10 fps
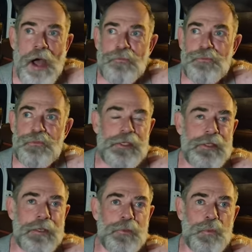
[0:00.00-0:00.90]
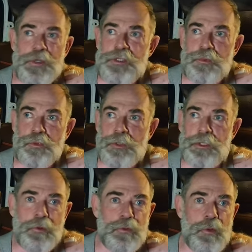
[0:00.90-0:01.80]
I feel like
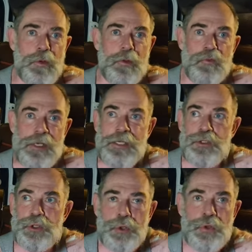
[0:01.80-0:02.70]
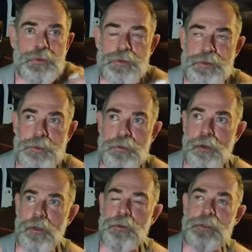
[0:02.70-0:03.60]
whispering, although I really shouldn't, to be
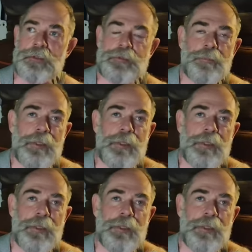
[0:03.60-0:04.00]
quite honest.